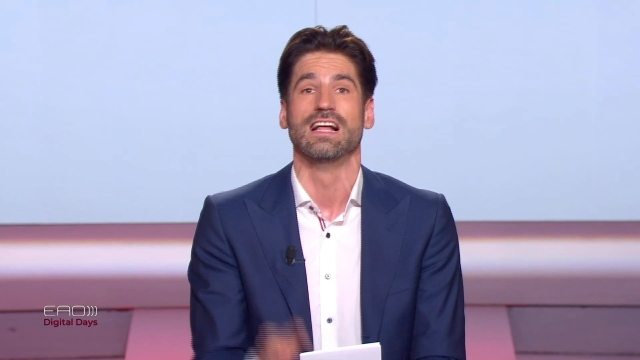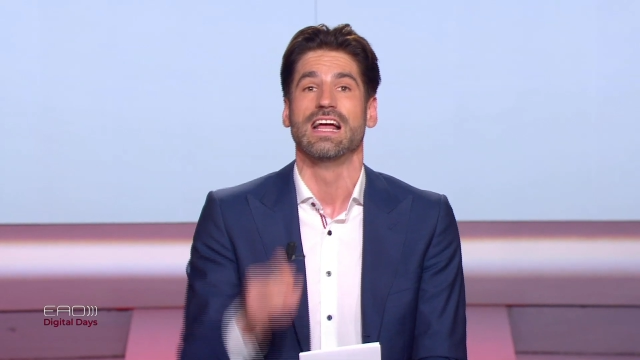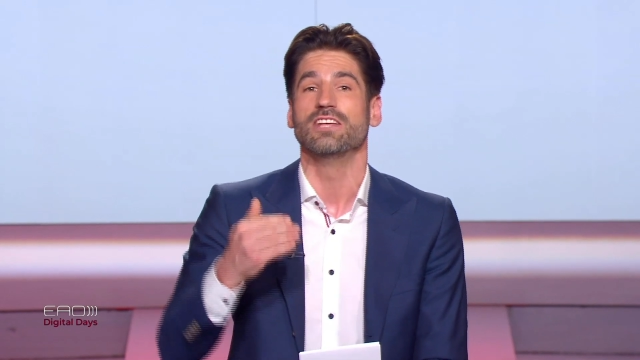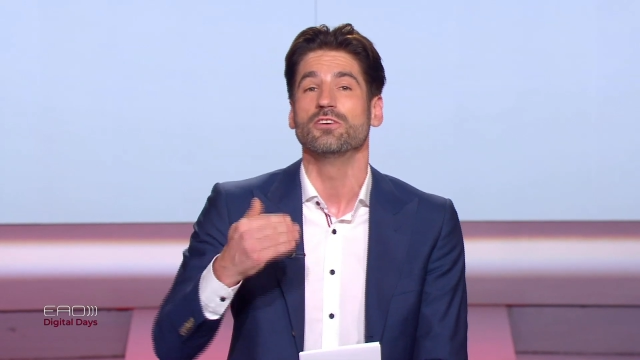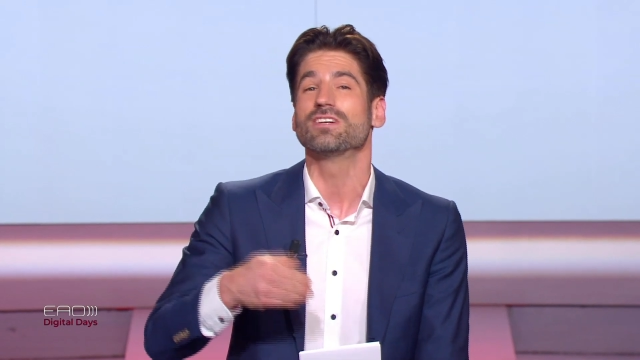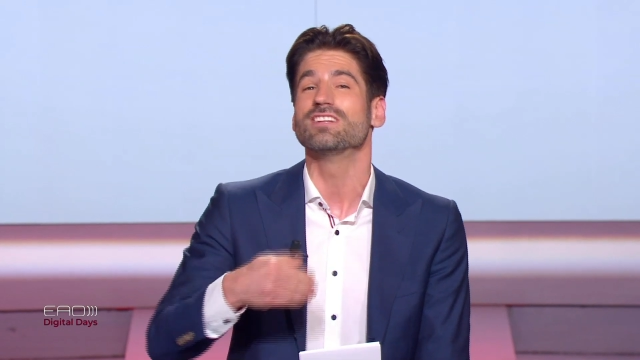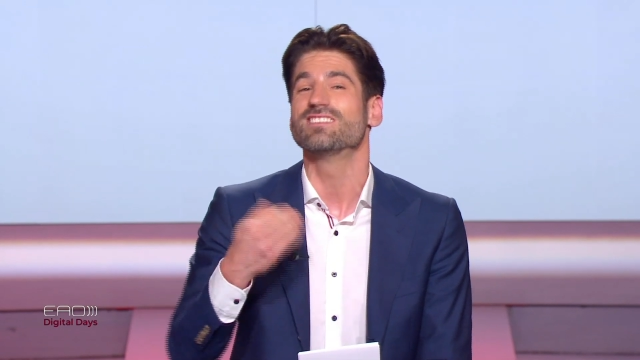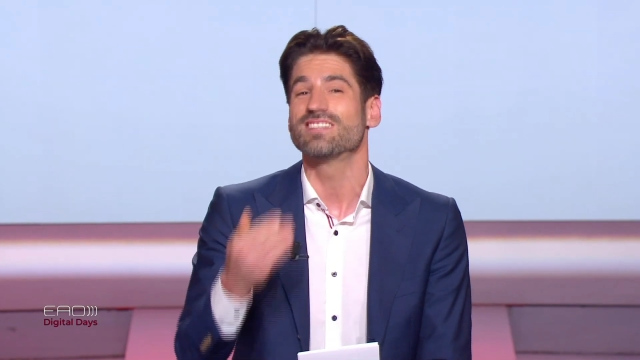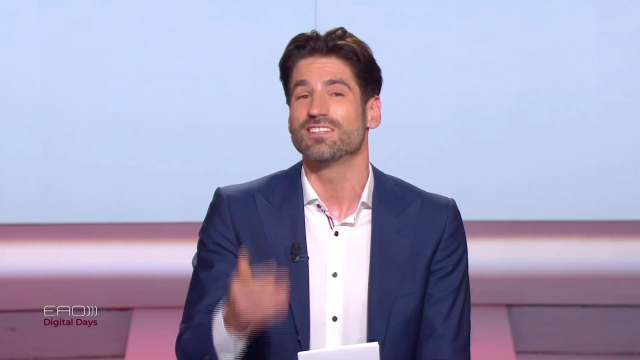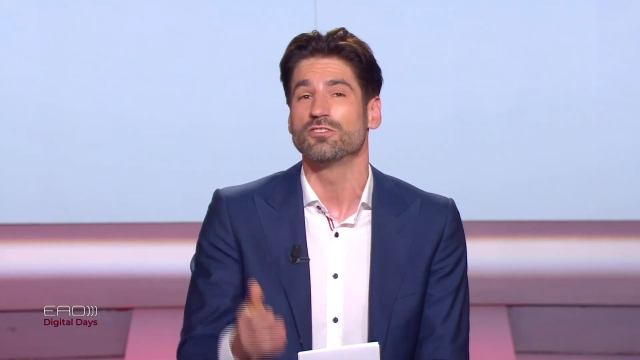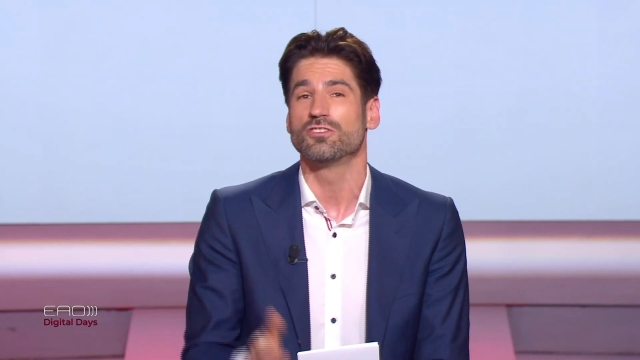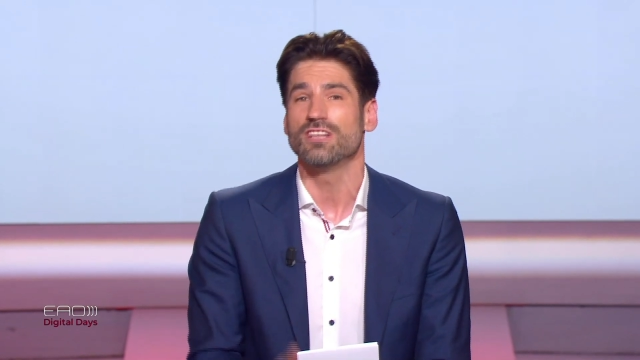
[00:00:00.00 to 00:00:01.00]
You can
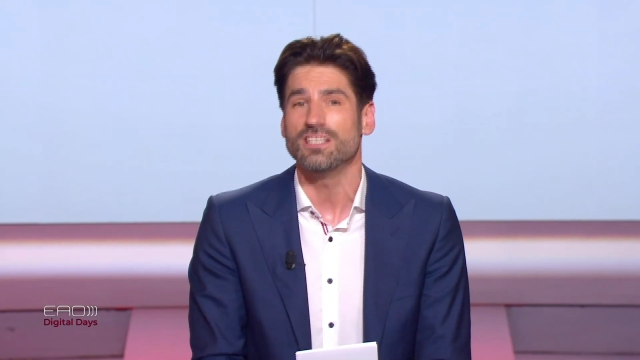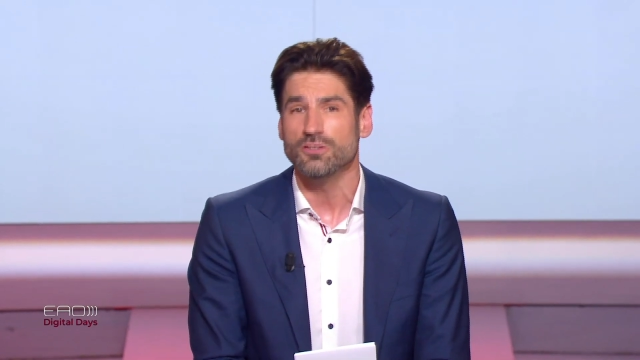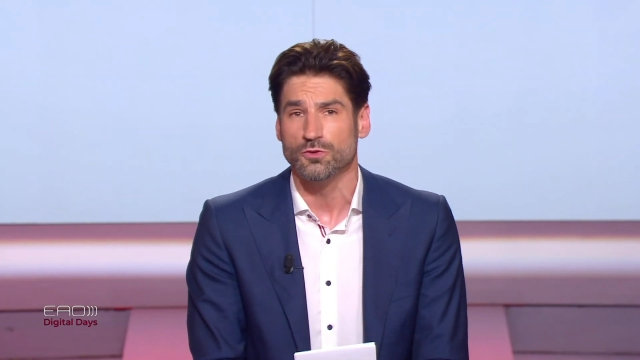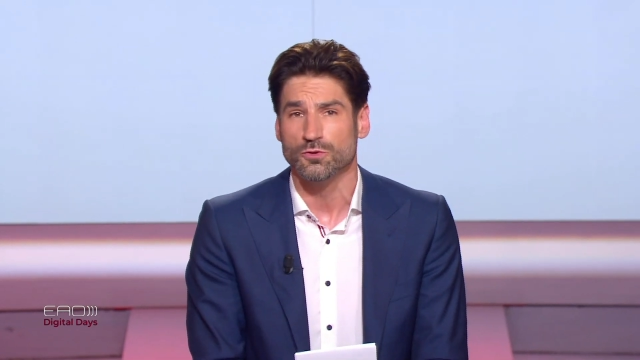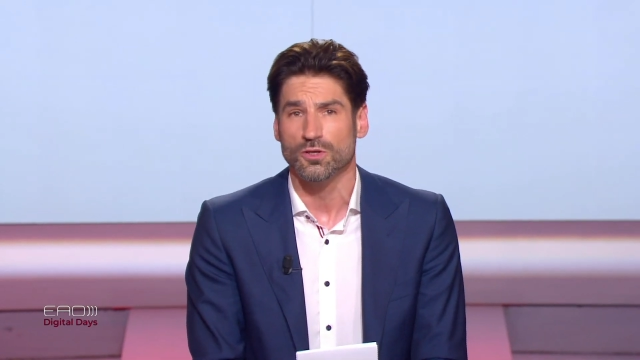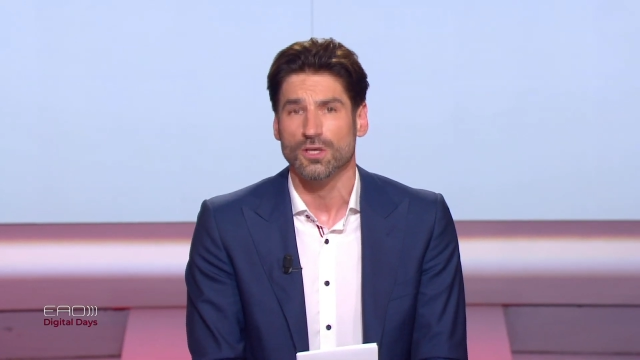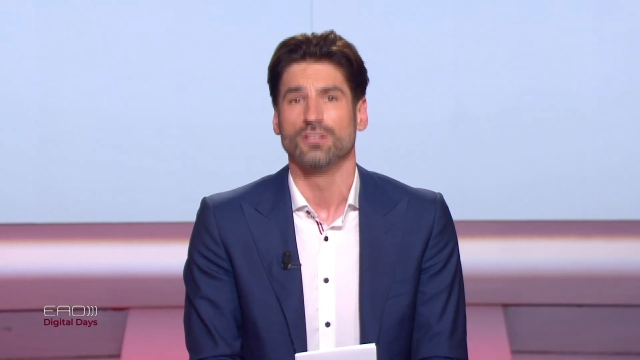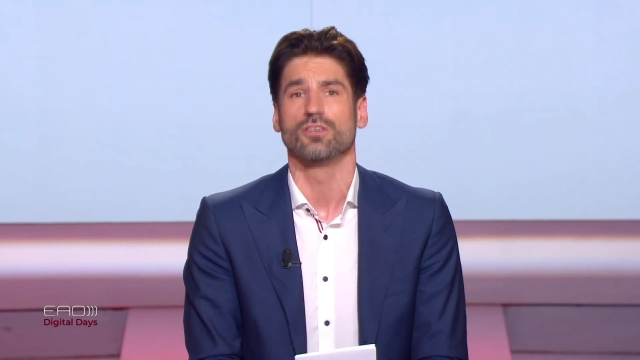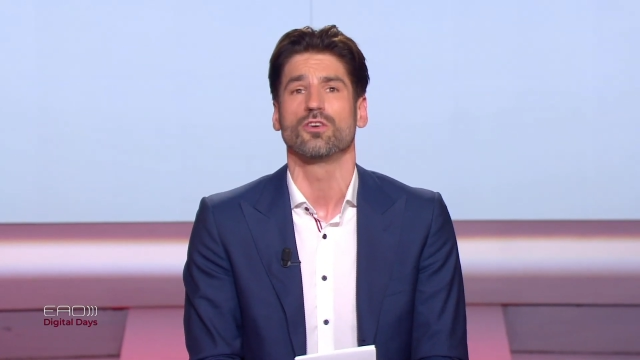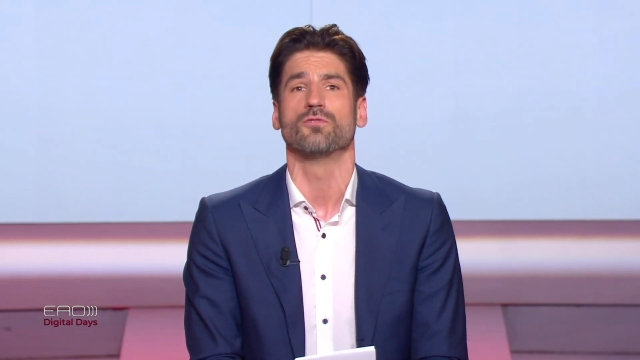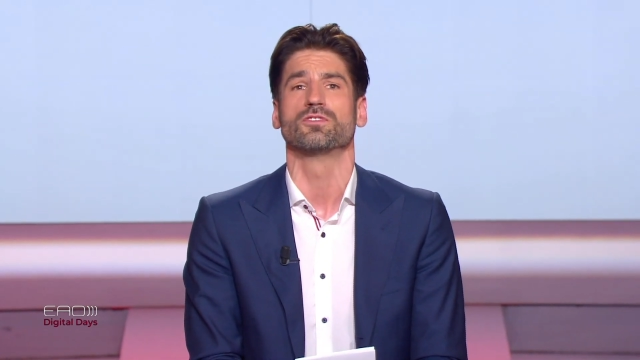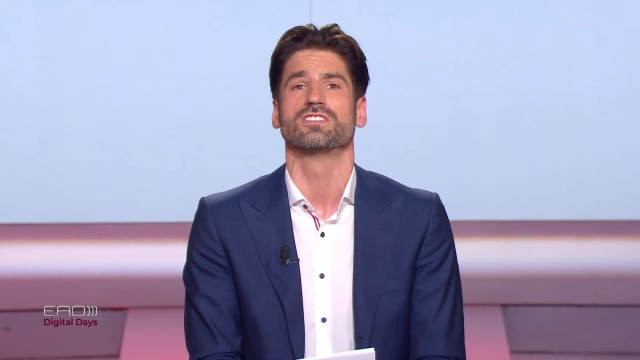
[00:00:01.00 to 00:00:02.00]
continue the
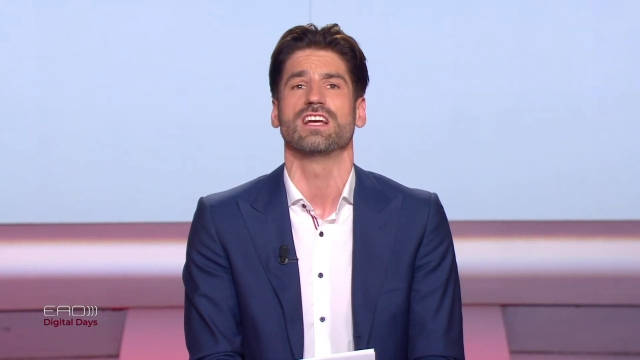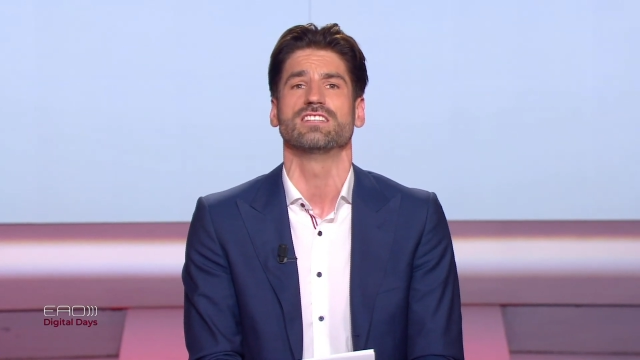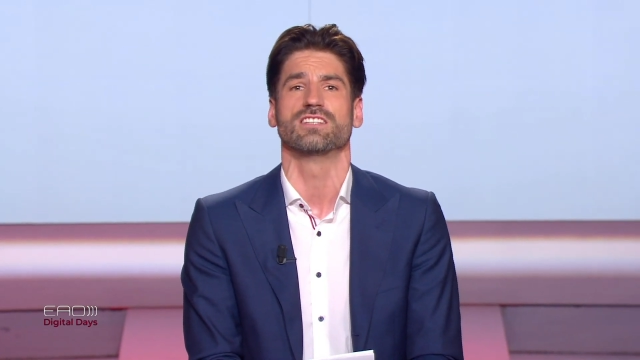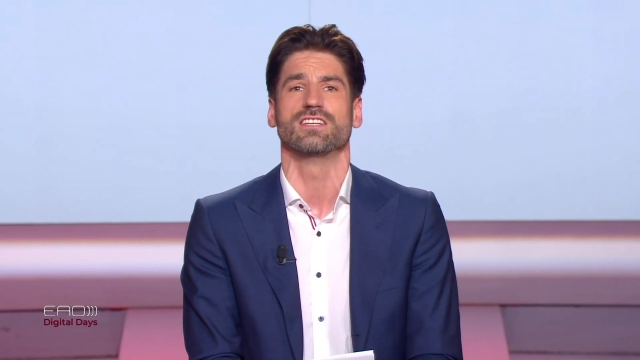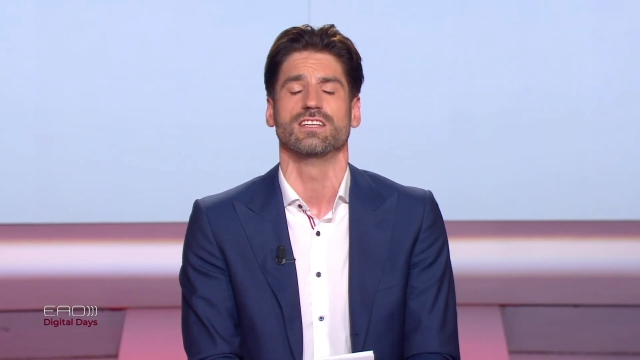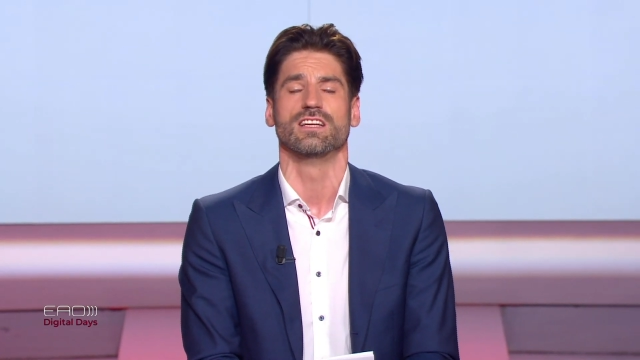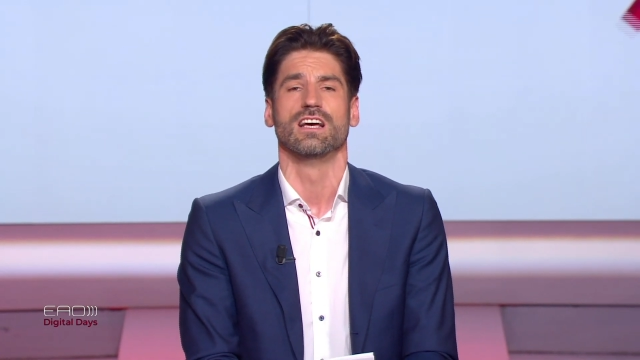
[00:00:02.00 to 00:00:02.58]
conversation